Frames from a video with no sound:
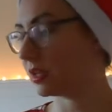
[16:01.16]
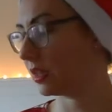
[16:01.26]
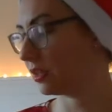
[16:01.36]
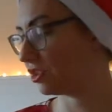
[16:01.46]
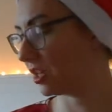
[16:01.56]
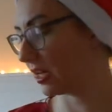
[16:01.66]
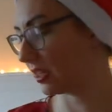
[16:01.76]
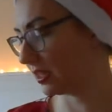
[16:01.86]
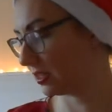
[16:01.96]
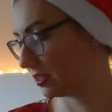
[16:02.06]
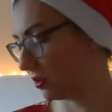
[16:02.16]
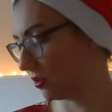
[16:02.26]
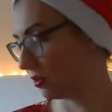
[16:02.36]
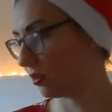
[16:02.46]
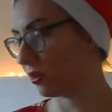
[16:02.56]
and I think she had this up
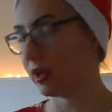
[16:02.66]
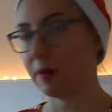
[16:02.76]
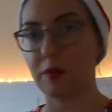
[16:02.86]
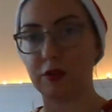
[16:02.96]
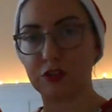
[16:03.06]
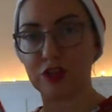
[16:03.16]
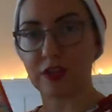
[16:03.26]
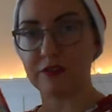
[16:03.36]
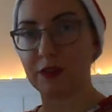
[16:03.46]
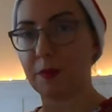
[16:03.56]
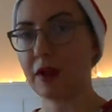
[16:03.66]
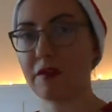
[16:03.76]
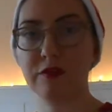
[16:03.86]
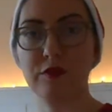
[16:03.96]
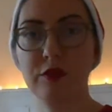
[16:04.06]
on the shelf in the
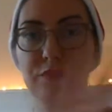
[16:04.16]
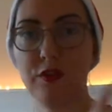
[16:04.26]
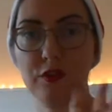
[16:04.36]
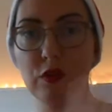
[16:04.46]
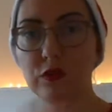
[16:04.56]
background of one of her old